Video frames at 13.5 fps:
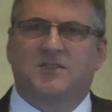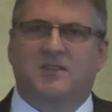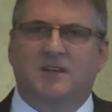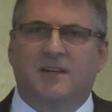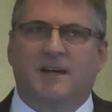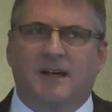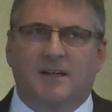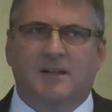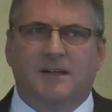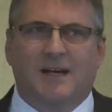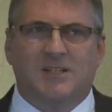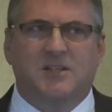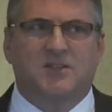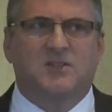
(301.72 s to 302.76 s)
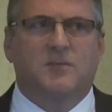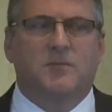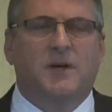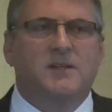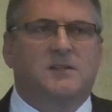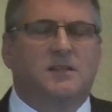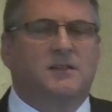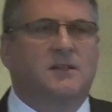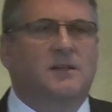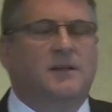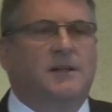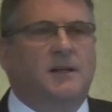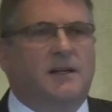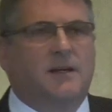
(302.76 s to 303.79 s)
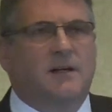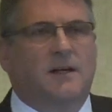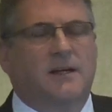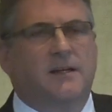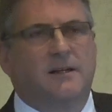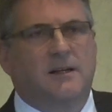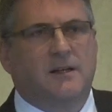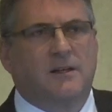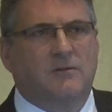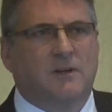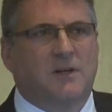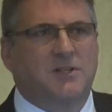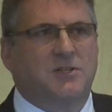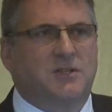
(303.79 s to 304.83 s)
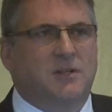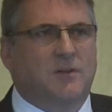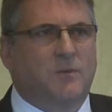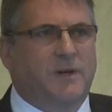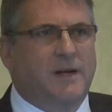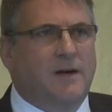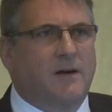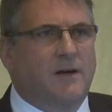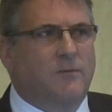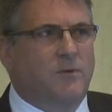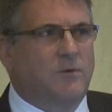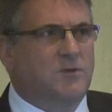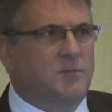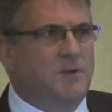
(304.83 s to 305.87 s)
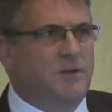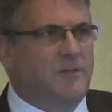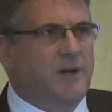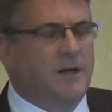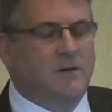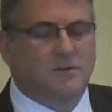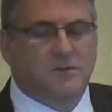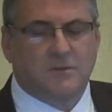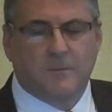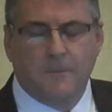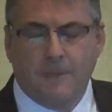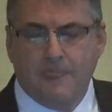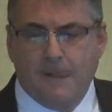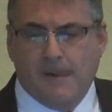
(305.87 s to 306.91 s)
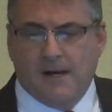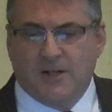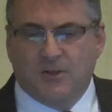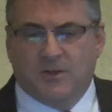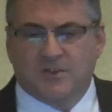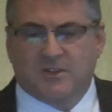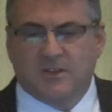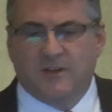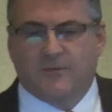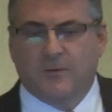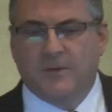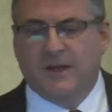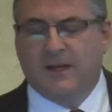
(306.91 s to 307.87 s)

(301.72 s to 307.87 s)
to see that actually cemented in a relationship that we now have with the Automotive Council. And you can see from